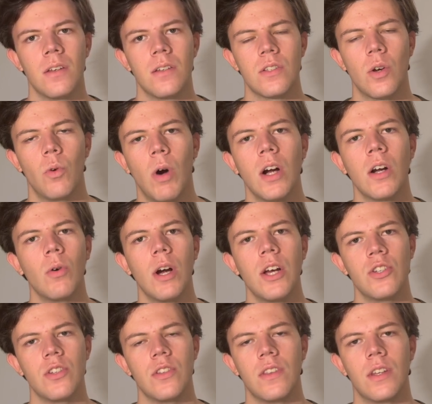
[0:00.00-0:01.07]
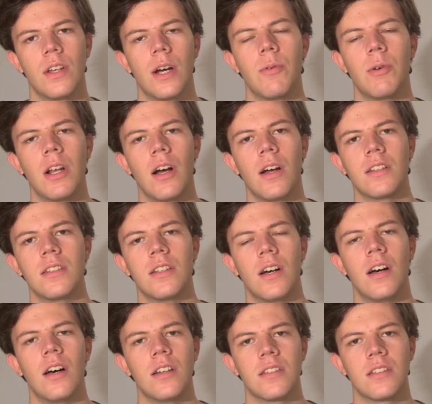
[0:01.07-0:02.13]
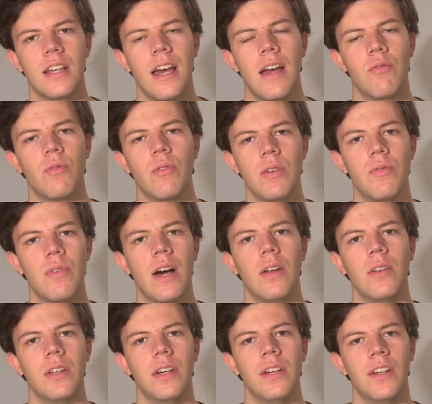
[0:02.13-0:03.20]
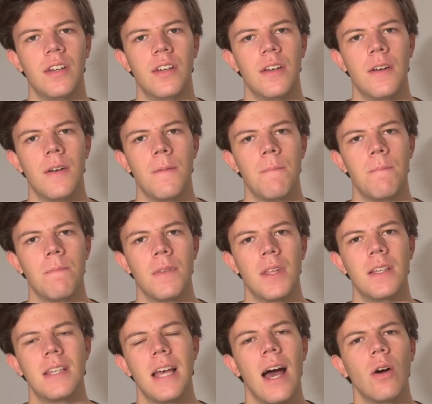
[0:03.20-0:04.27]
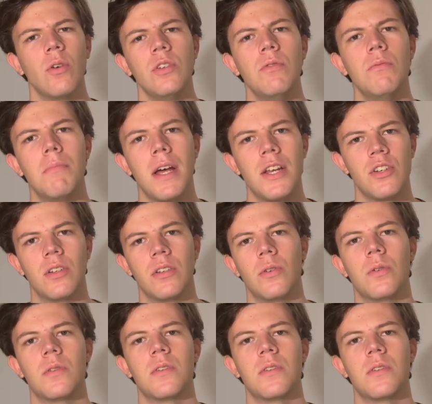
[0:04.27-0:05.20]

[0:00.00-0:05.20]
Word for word: So, one question that I would like to ask every founder is how do you measure your